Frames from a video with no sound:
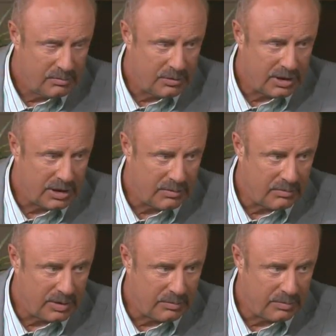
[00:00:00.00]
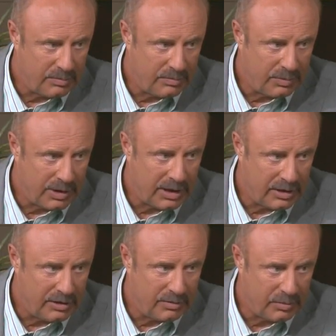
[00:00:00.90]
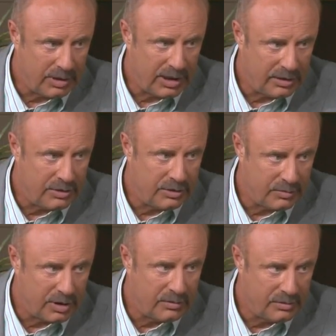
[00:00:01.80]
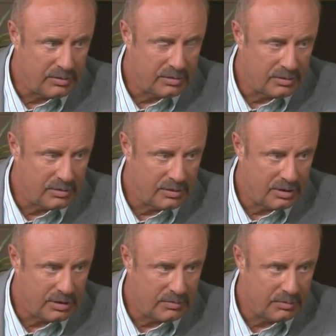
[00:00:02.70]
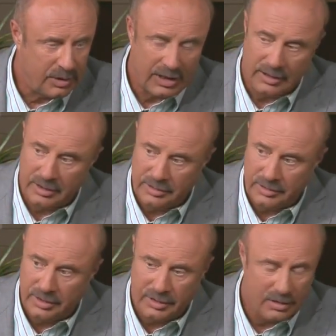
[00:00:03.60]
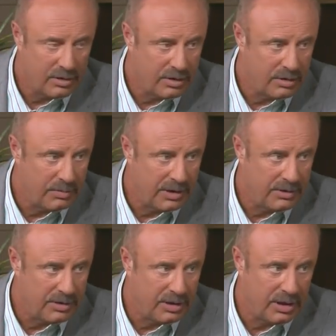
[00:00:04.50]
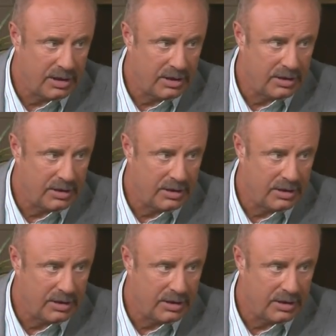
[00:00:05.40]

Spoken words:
But I'm proud of you. I'm proud that you wrote. And I'm proud that you're here looking your parents in the eye and